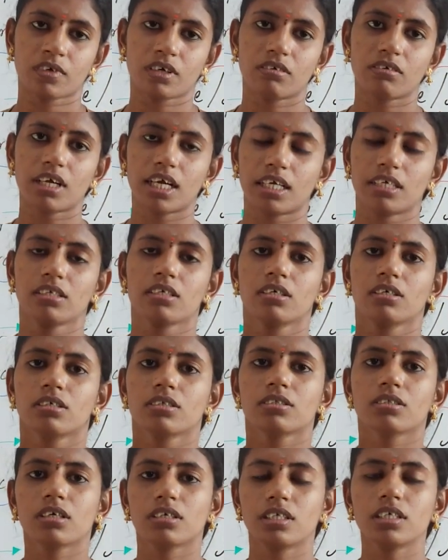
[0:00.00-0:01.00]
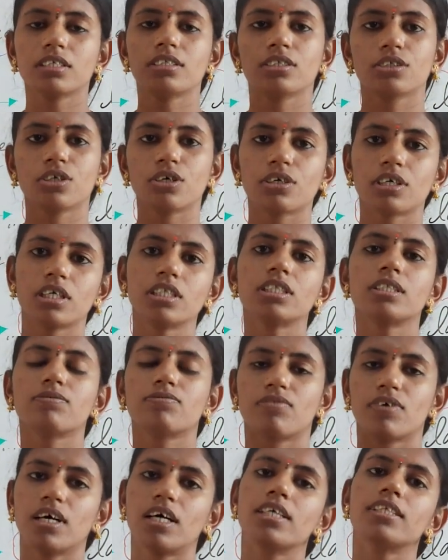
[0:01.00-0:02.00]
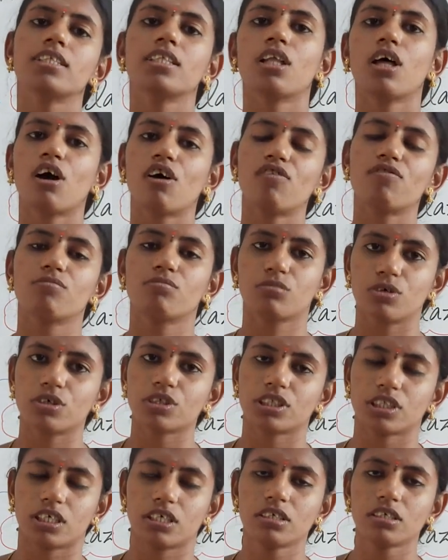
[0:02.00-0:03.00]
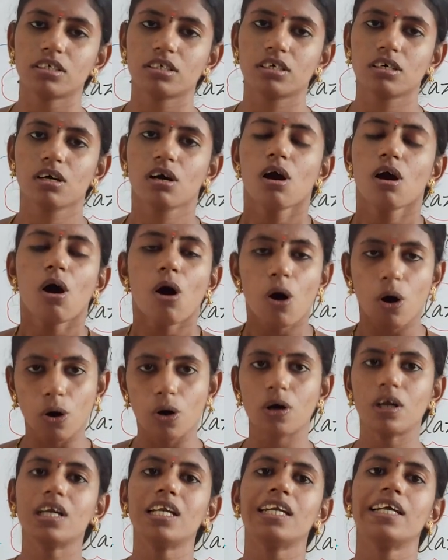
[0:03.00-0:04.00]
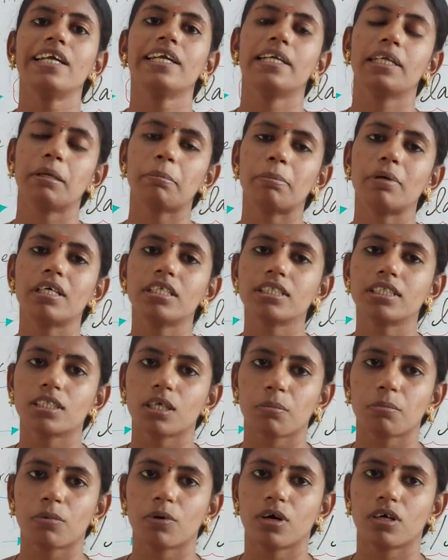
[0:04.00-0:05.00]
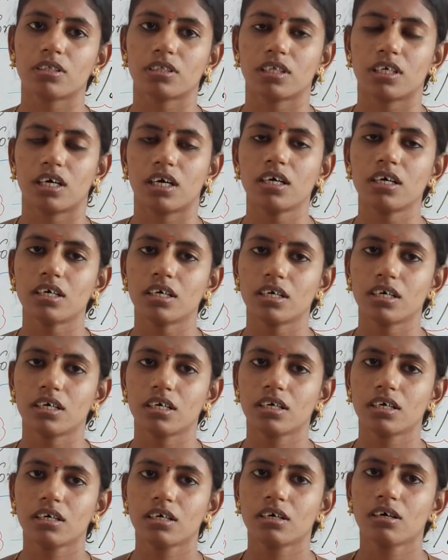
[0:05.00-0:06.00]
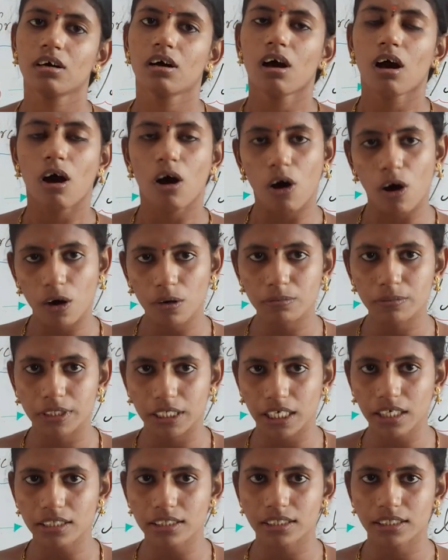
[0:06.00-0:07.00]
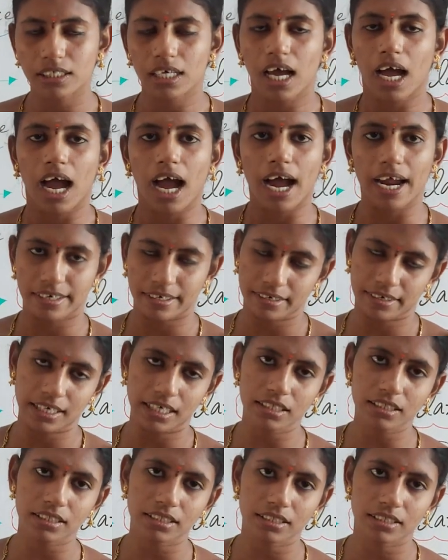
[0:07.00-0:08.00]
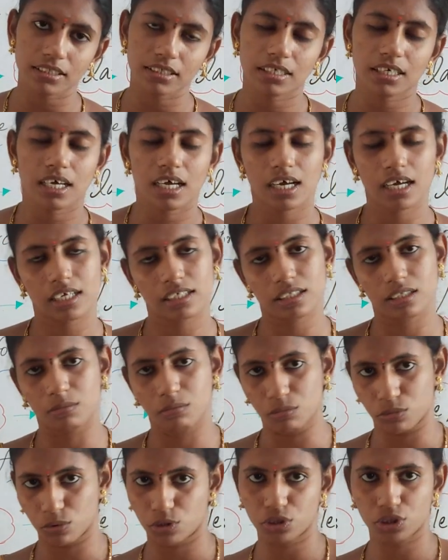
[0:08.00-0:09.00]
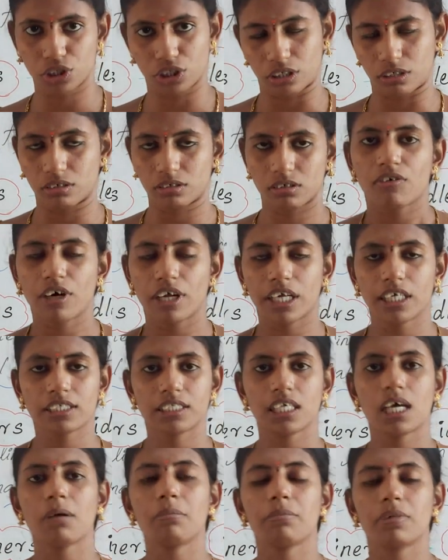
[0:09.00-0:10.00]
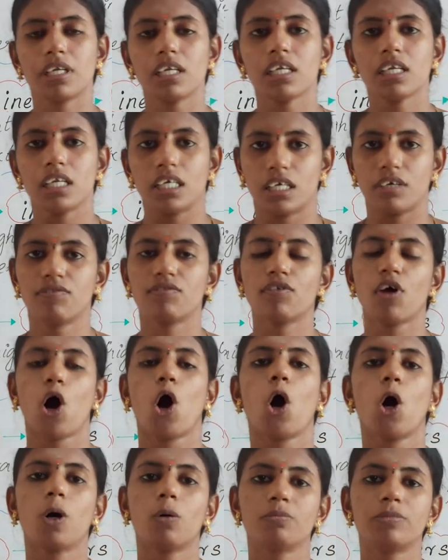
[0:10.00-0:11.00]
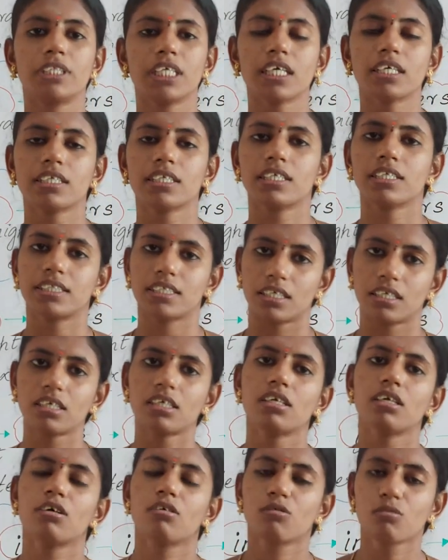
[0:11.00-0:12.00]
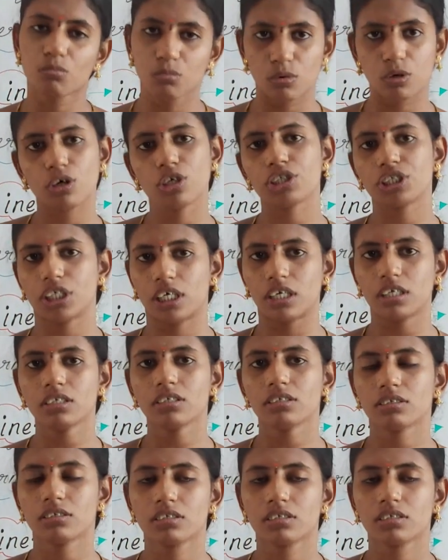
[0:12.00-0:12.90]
Alright. So this Newton's first law of motion wholly depends upon the objects at rest and the motion. For example, if the object is in motion,